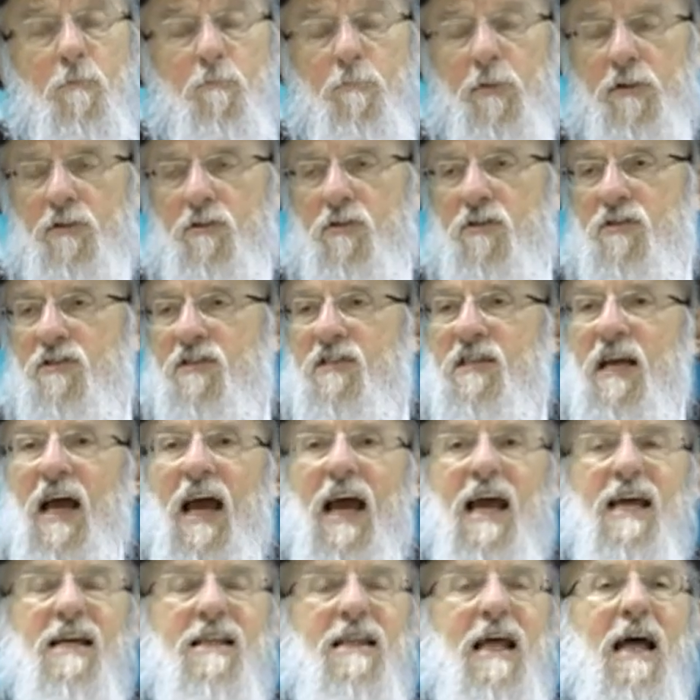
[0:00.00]
But to
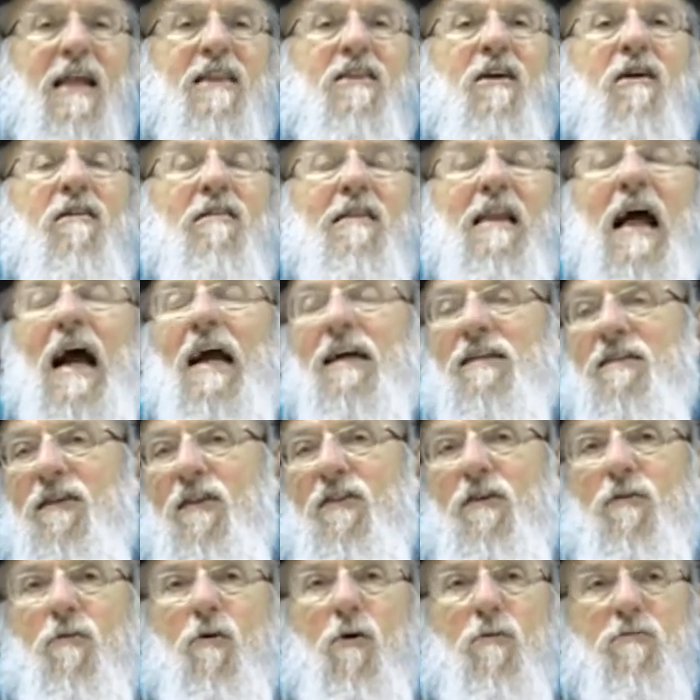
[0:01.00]
say that they're locked in
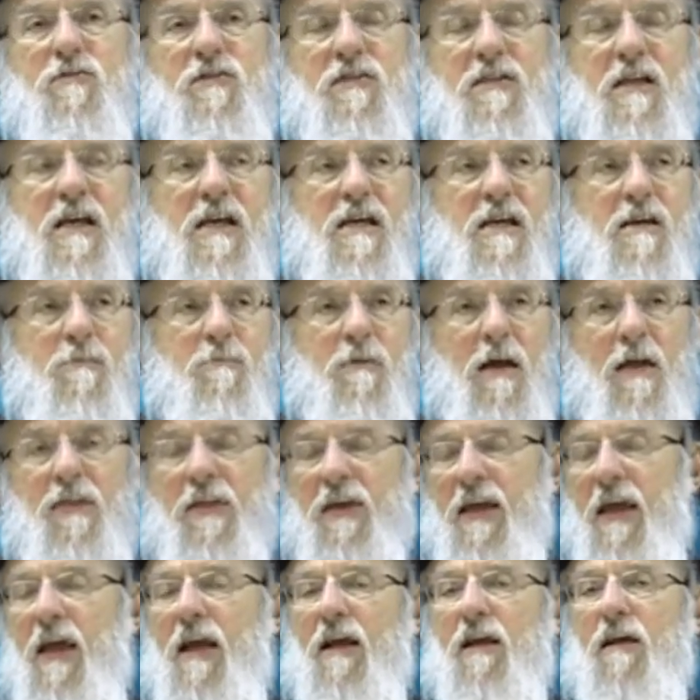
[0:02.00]
their own scheme and they
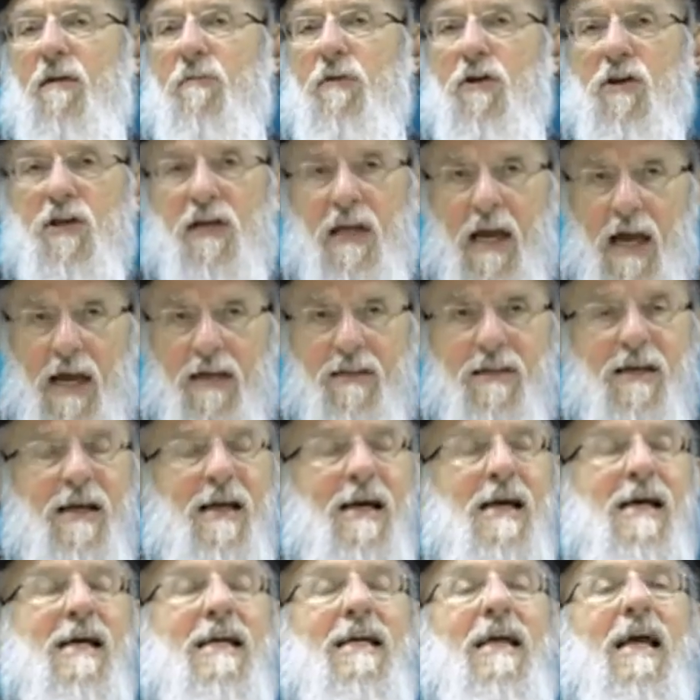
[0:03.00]
can't communicate,
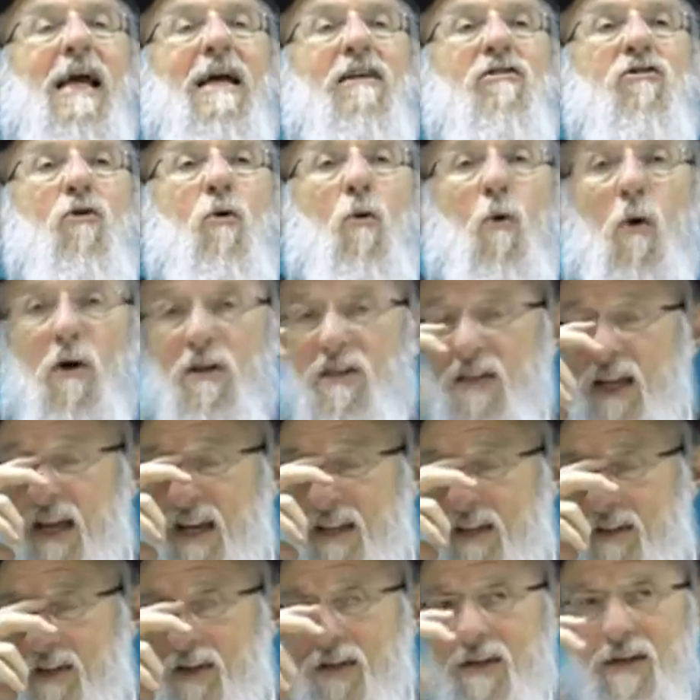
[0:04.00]
can't
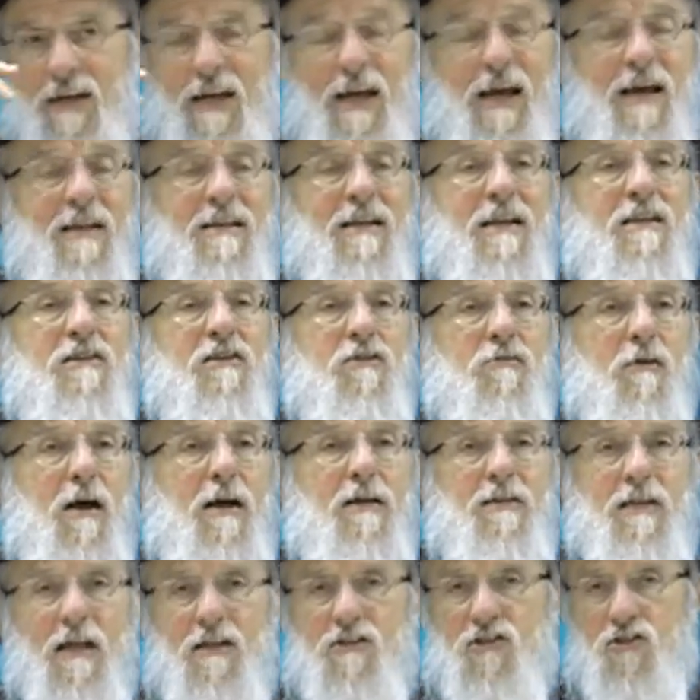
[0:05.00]
coordinate, can't
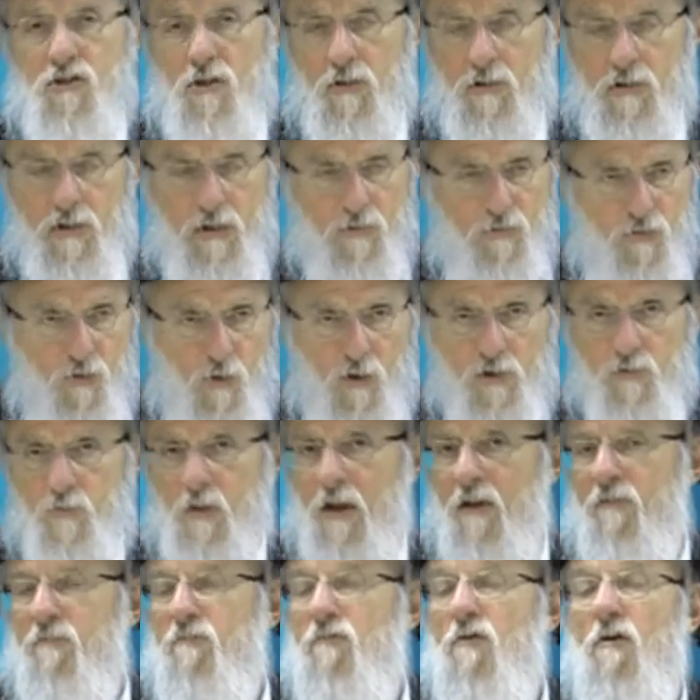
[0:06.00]
integrate, that's certainly false. We
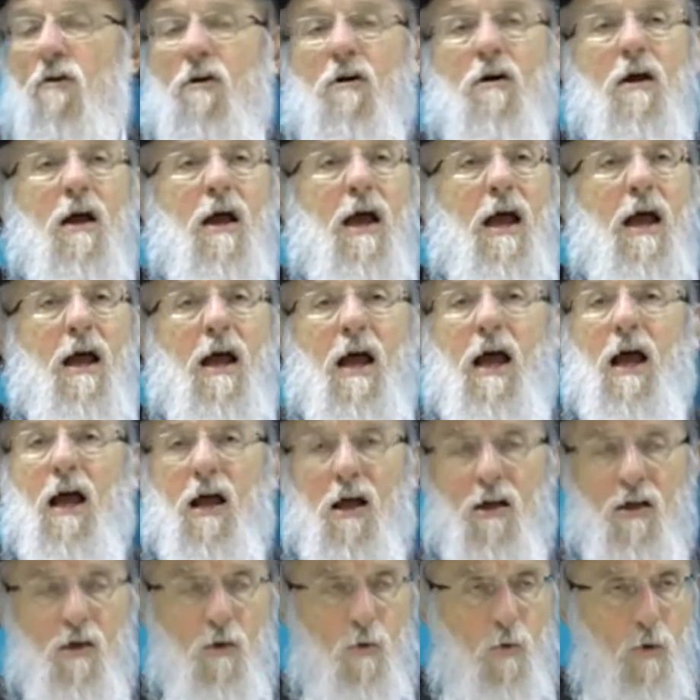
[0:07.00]
have
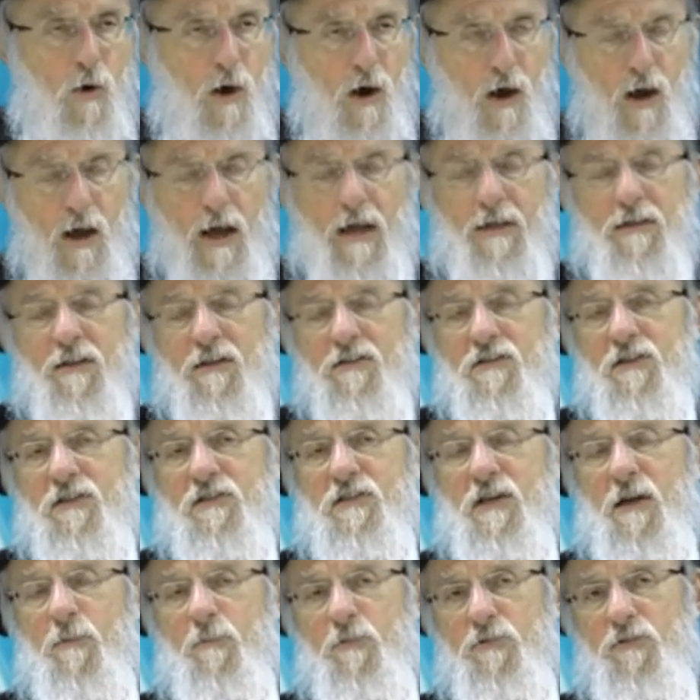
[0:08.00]
endless
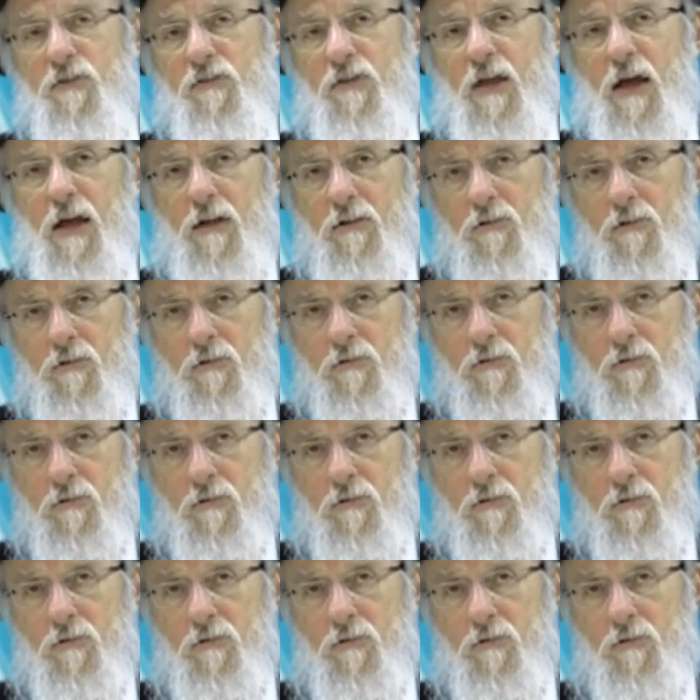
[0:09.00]
examples of that.